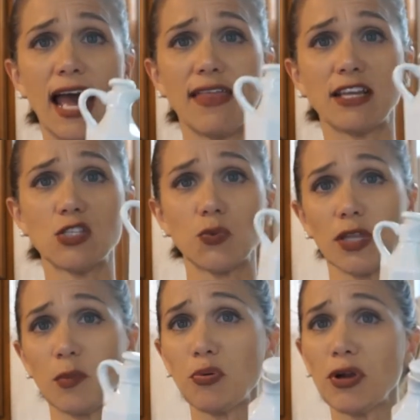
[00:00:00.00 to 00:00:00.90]
I think it's
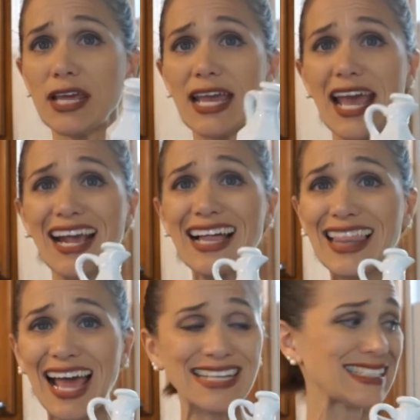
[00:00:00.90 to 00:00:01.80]
really pretty and
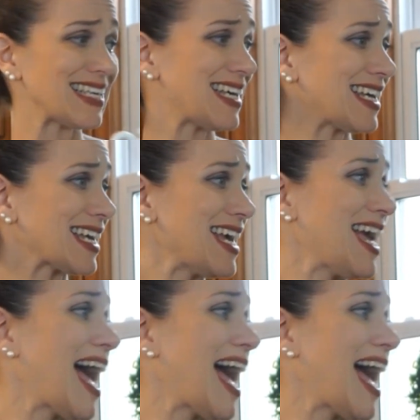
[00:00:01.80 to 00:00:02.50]
classic.